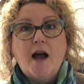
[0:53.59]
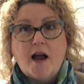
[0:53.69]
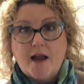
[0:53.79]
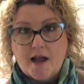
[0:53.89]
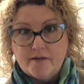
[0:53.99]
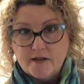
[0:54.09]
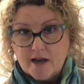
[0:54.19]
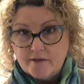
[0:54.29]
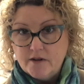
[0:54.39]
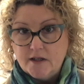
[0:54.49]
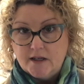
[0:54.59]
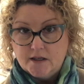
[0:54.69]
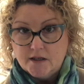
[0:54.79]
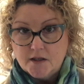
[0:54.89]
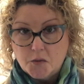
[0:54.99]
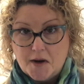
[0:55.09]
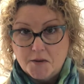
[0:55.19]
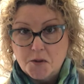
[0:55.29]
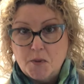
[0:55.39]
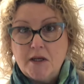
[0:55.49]
I have to have the neatness
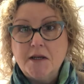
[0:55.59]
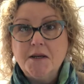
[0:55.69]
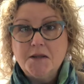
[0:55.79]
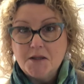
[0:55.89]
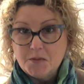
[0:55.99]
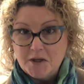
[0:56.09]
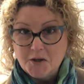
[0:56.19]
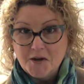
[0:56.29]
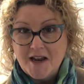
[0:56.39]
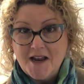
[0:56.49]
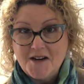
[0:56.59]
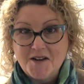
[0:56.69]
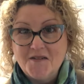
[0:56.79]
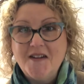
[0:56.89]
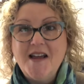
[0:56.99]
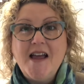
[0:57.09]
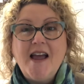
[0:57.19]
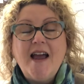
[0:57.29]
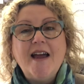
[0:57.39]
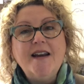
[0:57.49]
around me to be creative.
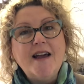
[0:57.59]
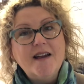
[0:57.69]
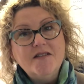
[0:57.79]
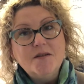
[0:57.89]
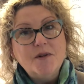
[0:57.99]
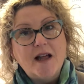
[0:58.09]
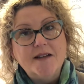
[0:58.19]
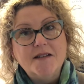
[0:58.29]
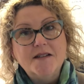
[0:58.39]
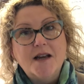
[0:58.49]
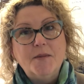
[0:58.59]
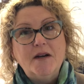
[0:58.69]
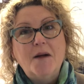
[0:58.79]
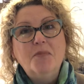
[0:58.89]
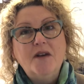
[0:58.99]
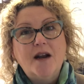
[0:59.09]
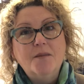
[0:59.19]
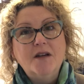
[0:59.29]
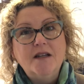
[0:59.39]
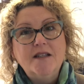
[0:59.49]
And I have some classes coming up that
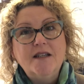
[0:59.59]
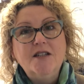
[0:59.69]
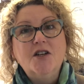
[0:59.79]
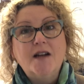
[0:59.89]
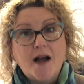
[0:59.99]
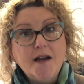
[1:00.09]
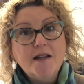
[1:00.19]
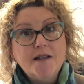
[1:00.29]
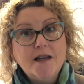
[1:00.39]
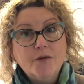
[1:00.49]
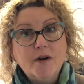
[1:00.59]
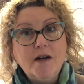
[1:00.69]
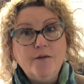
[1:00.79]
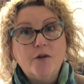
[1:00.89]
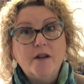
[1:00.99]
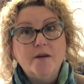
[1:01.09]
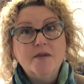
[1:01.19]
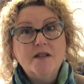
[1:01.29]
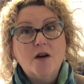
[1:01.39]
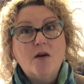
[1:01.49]
I'm going to teach, and I need to get ready for them,
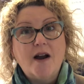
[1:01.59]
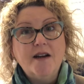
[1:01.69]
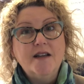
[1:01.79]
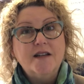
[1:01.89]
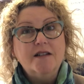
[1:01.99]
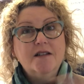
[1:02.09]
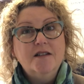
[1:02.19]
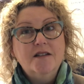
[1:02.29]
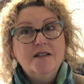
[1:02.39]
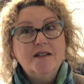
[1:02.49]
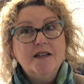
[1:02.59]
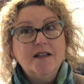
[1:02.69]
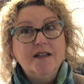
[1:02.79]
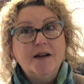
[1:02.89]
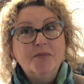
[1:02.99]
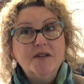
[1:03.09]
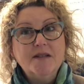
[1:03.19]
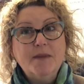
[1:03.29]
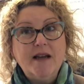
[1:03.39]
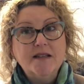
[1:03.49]
so I need to clean up
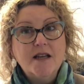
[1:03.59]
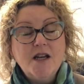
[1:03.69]
this mess.